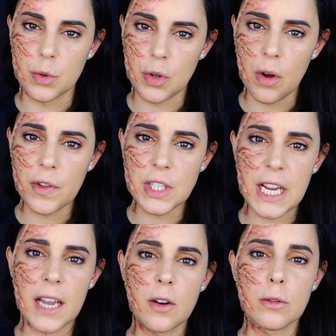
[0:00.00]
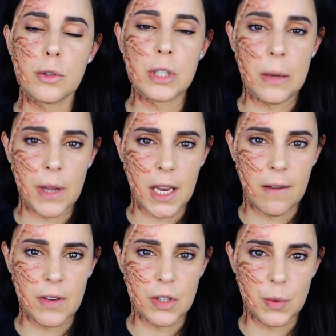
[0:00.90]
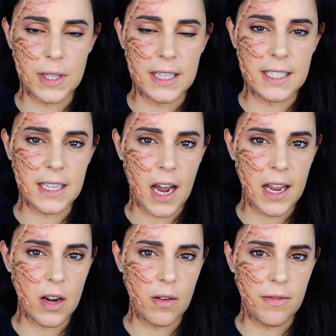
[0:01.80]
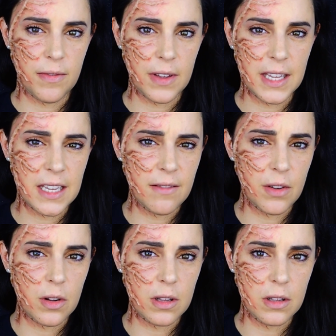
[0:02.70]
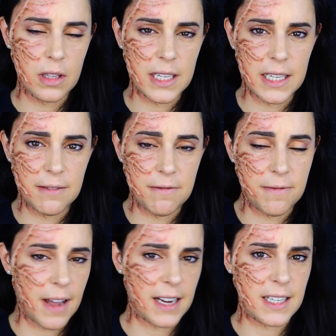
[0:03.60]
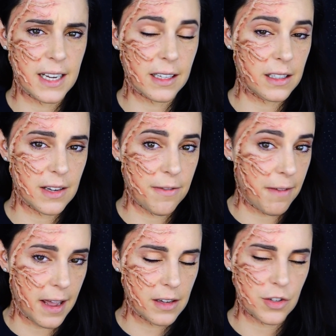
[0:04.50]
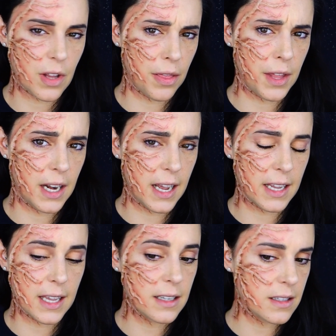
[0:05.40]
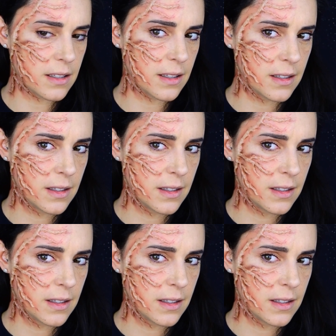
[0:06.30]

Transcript: It's Untitled. Today we're gonna be doing this kind of evil infected effect, something like it.